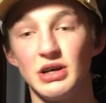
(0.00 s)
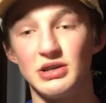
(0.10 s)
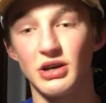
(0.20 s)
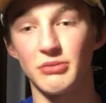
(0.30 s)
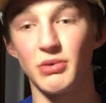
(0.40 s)

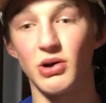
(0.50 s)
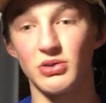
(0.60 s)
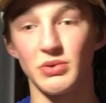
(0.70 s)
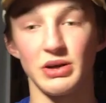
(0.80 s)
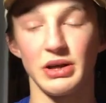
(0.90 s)
Doug
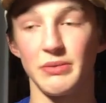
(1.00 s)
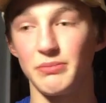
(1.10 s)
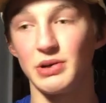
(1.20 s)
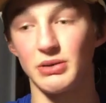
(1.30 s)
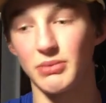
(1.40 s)
Baldwin,
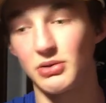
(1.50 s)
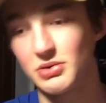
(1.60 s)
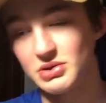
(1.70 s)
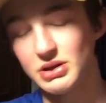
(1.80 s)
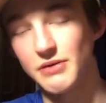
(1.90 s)
and Doug
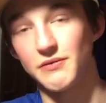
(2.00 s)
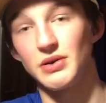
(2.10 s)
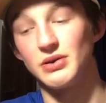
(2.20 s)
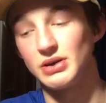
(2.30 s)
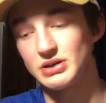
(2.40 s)
Baldwin took it in
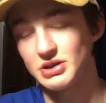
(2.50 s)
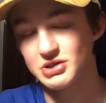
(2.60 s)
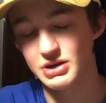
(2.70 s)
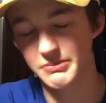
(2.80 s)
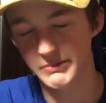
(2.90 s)
for a
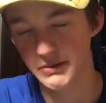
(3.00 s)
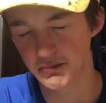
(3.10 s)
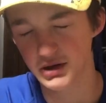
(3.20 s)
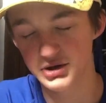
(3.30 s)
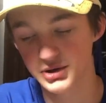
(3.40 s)
touchdown, I'm
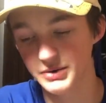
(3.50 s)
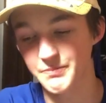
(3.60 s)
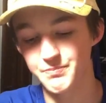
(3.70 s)
pretty sure.